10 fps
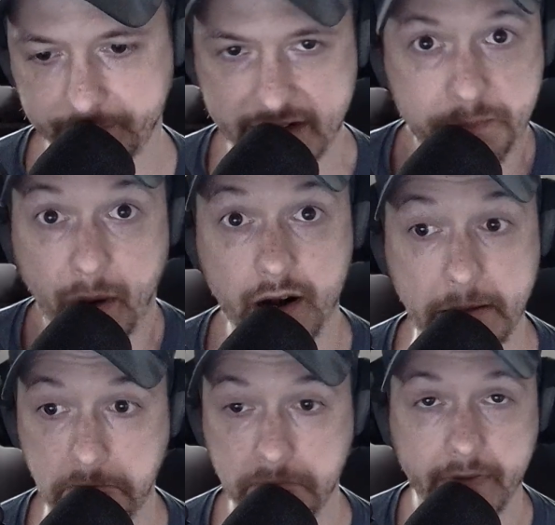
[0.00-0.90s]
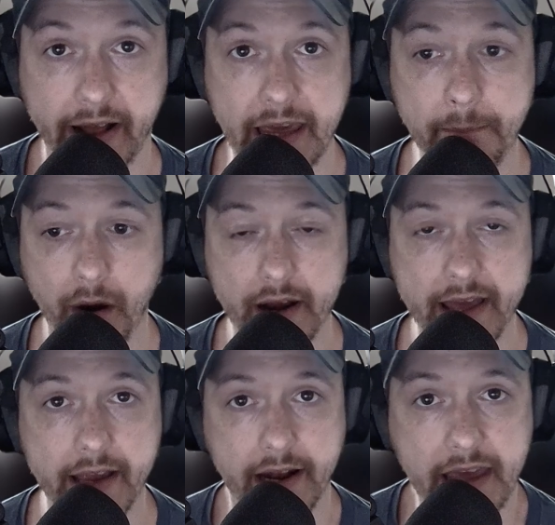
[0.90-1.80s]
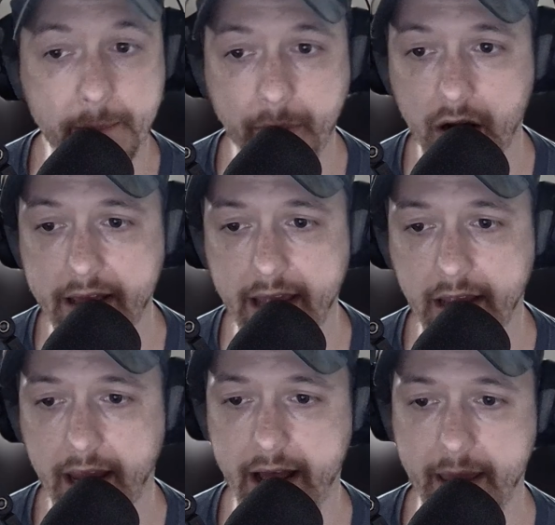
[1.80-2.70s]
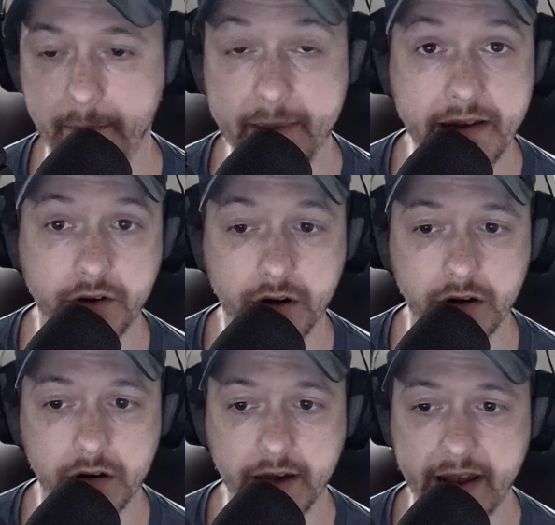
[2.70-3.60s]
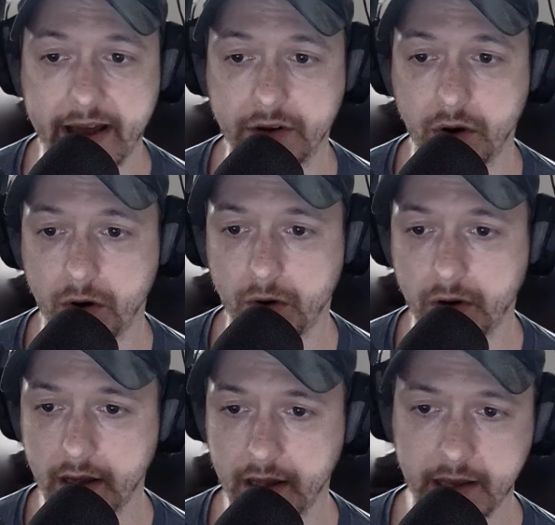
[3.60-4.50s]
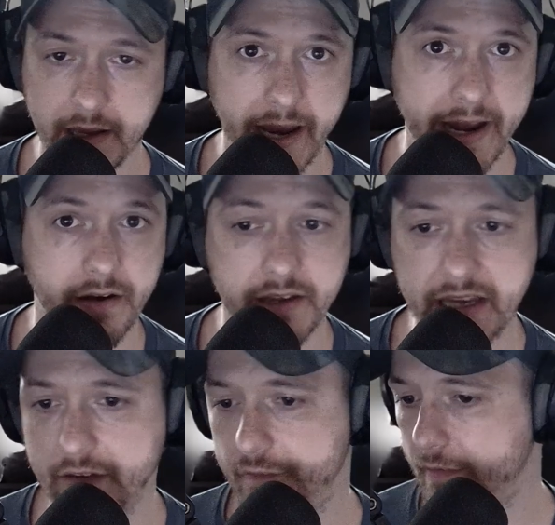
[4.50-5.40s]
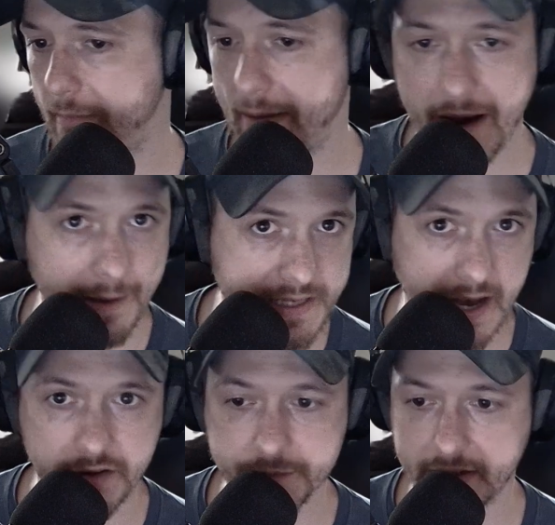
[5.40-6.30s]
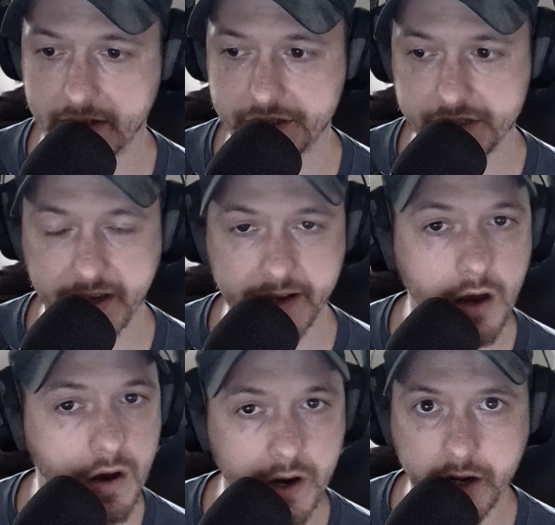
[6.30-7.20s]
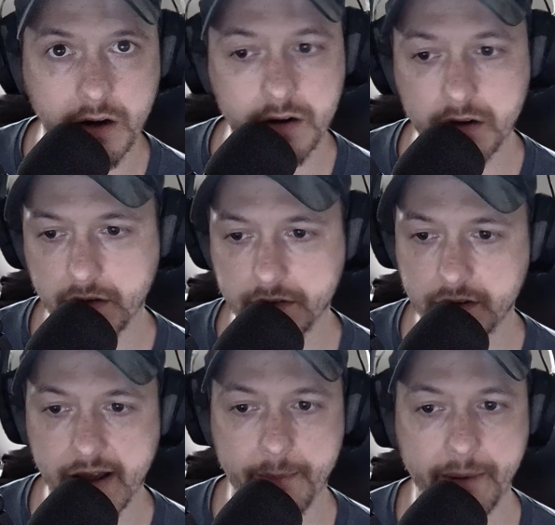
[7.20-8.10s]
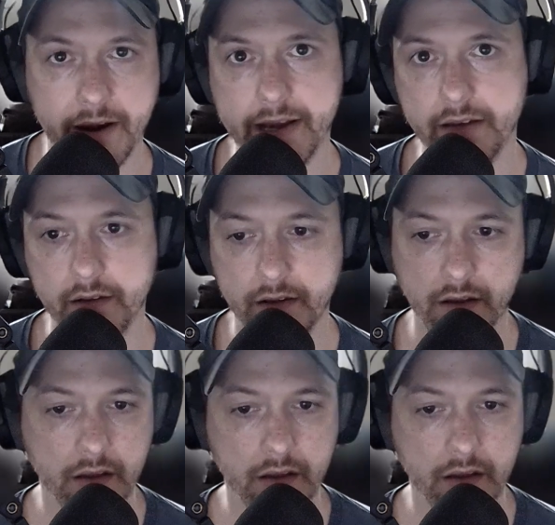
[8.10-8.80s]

I just party and I keep partying and I keep partying and I meet a girl and I go and I leave my mom's house because she's like, "Oh, girl, you're not married,